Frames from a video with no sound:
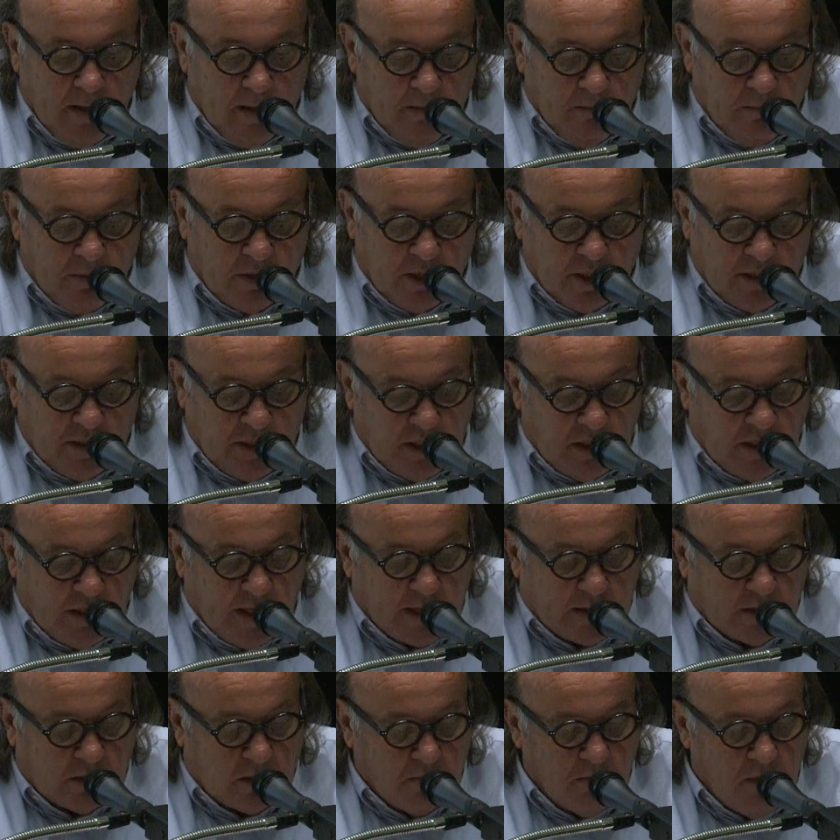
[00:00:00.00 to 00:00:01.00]
But I did
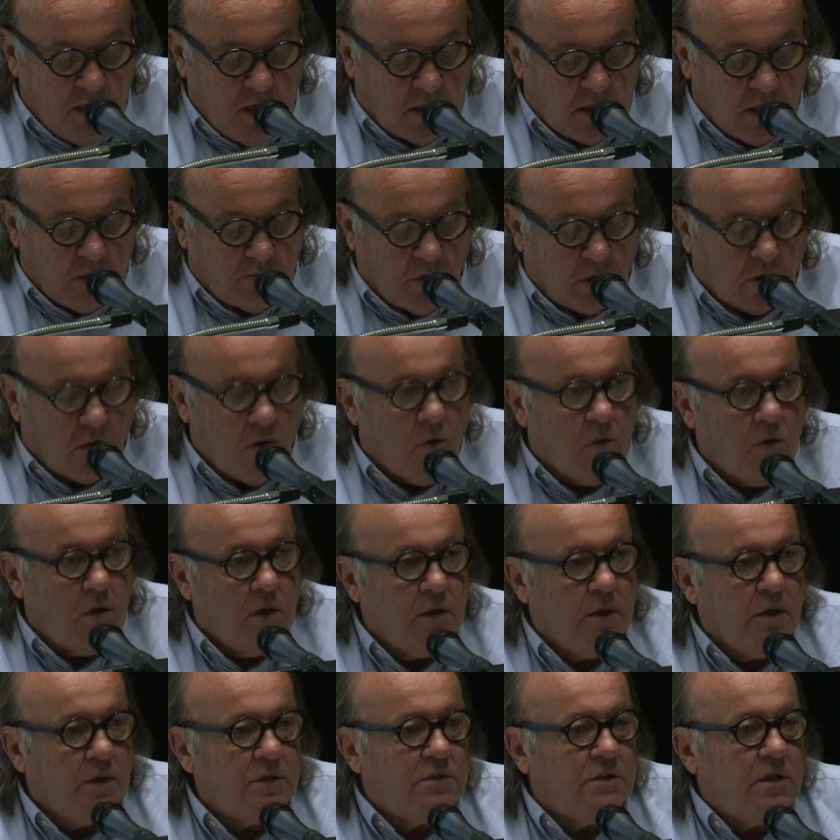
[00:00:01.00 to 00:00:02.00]
get to meet and
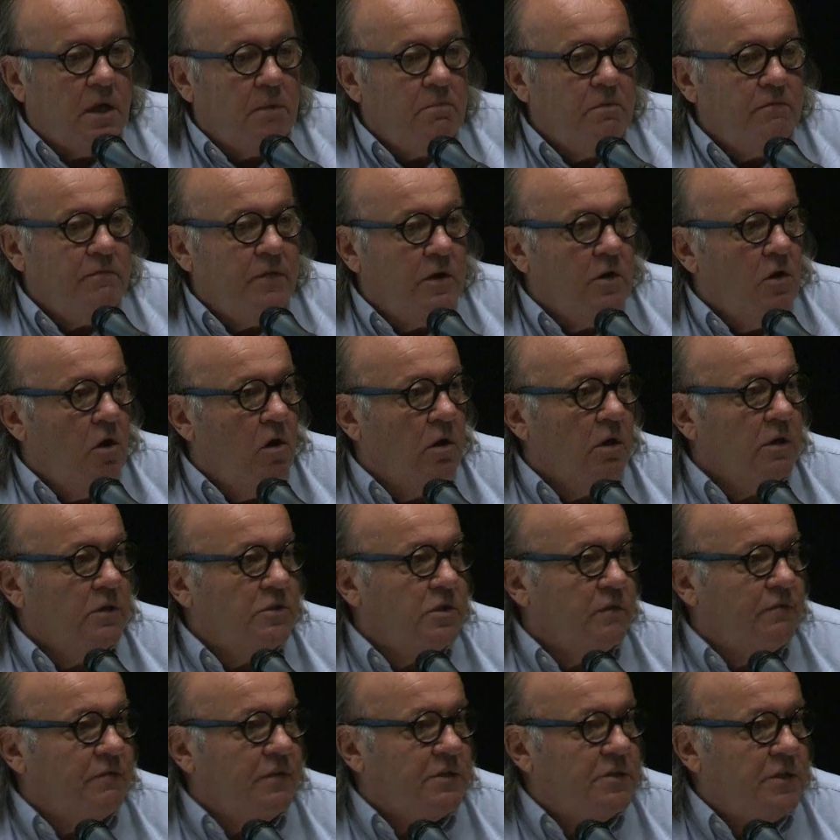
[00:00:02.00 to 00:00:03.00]
record some of the knowledge
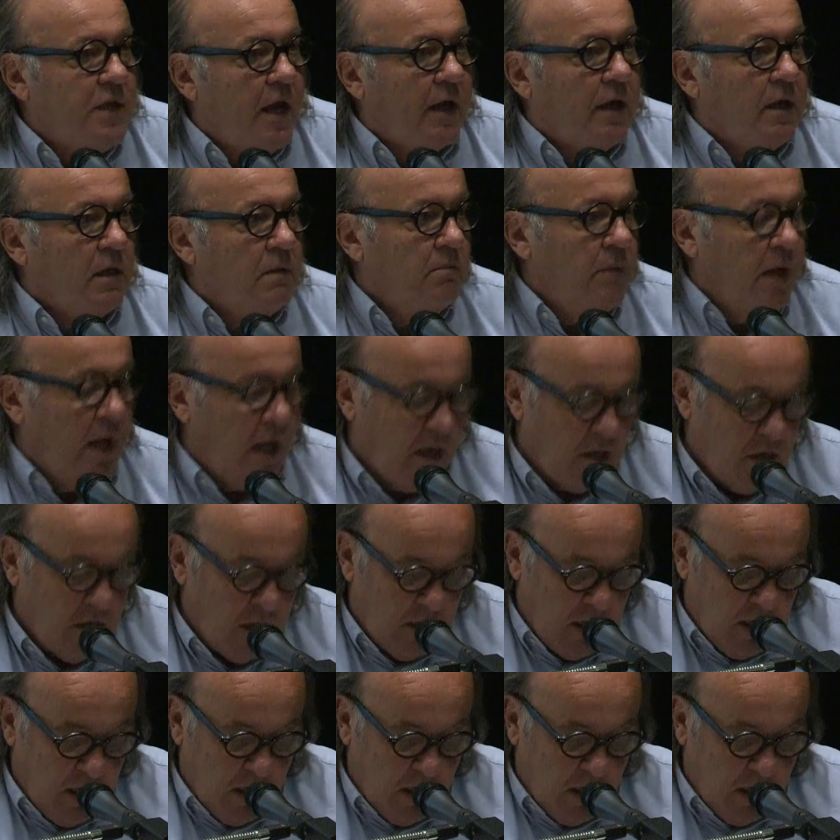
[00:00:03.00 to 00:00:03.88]
of the second man,